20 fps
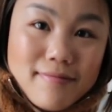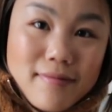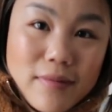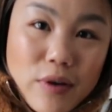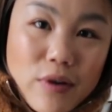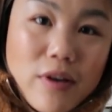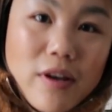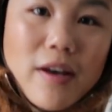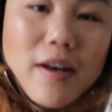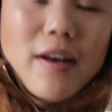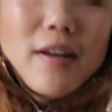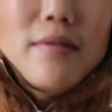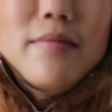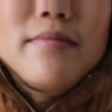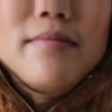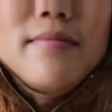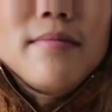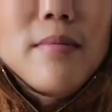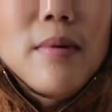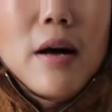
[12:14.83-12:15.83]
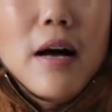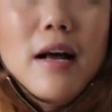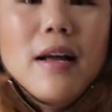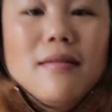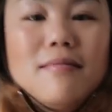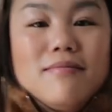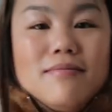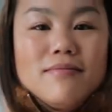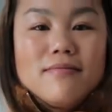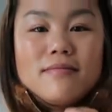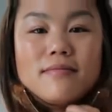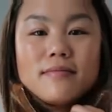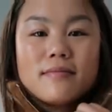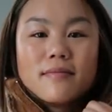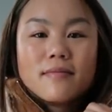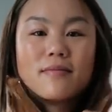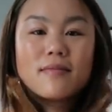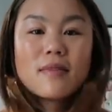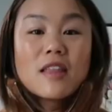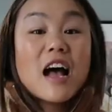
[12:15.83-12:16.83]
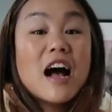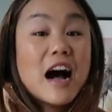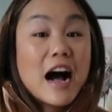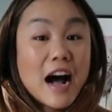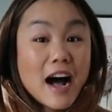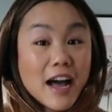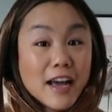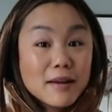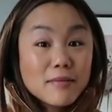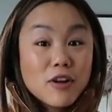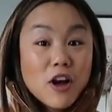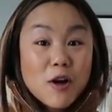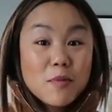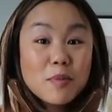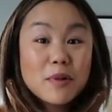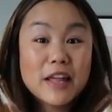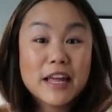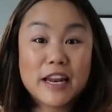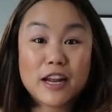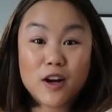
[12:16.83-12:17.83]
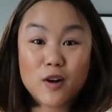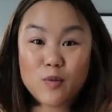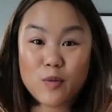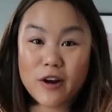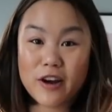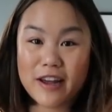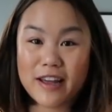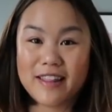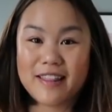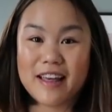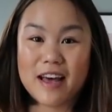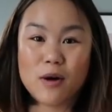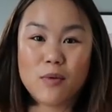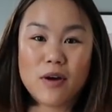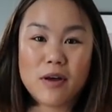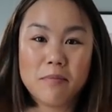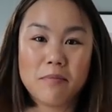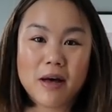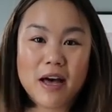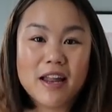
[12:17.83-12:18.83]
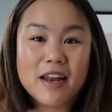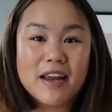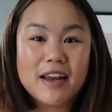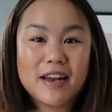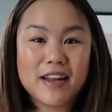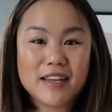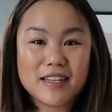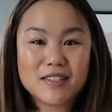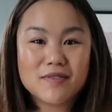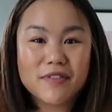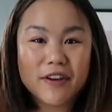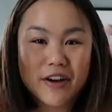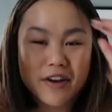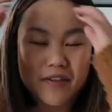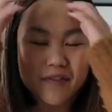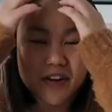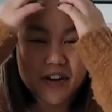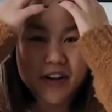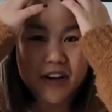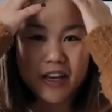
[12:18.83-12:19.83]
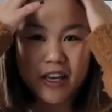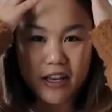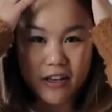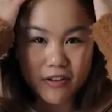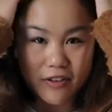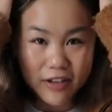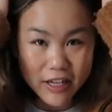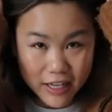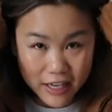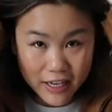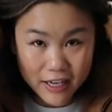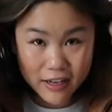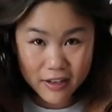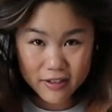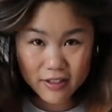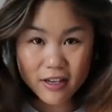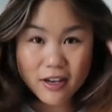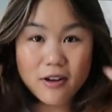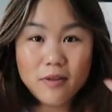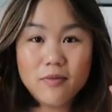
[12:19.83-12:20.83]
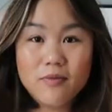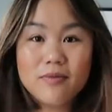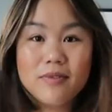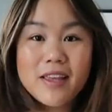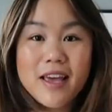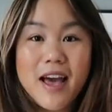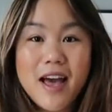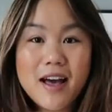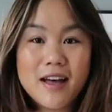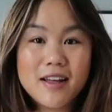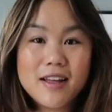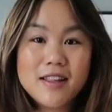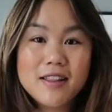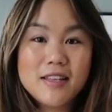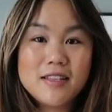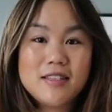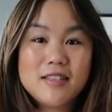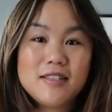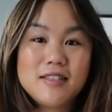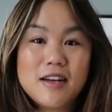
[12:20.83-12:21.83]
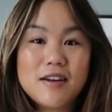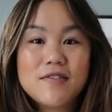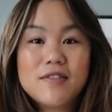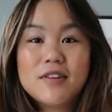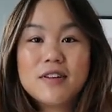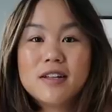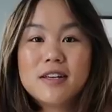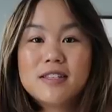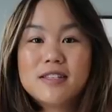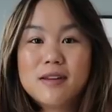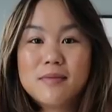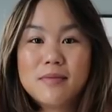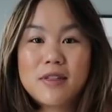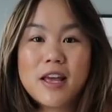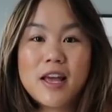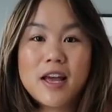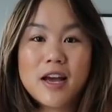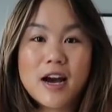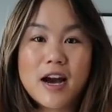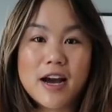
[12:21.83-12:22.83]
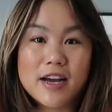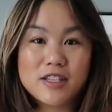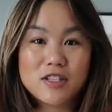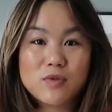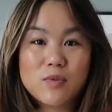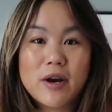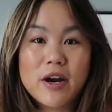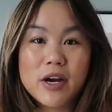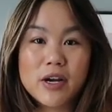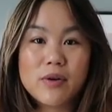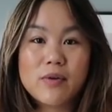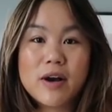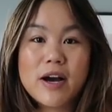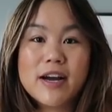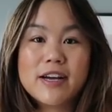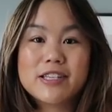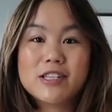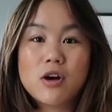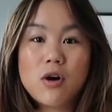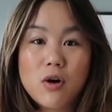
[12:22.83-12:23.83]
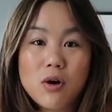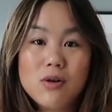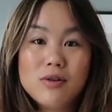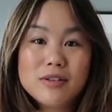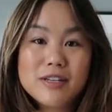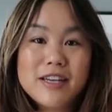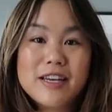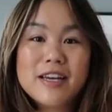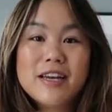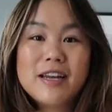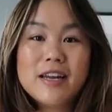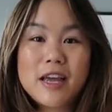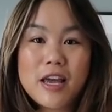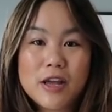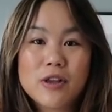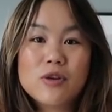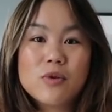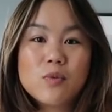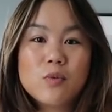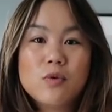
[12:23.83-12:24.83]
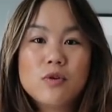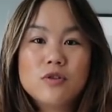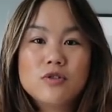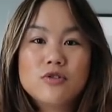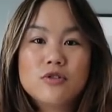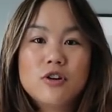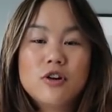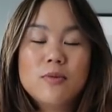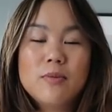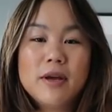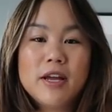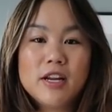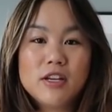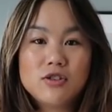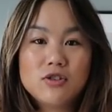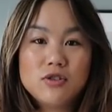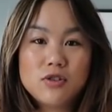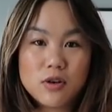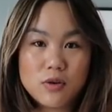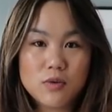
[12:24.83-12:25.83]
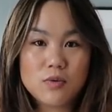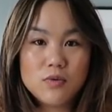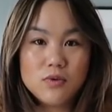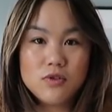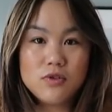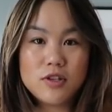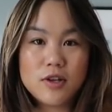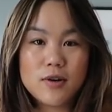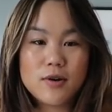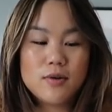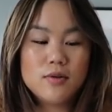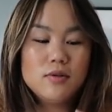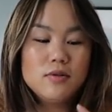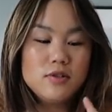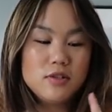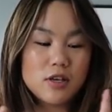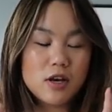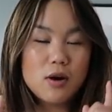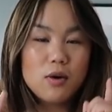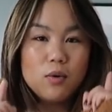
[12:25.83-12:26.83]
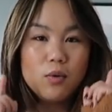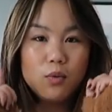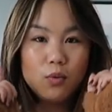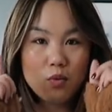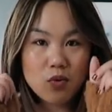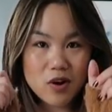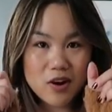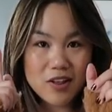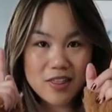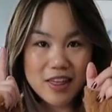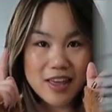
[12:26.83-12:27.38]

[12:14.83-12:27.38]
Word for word: you could, but I am not planning on wearing it that way, but it is very very cute. So yeah, this is definitely something I swear you guys all need in your wardrobe. It is so so so worth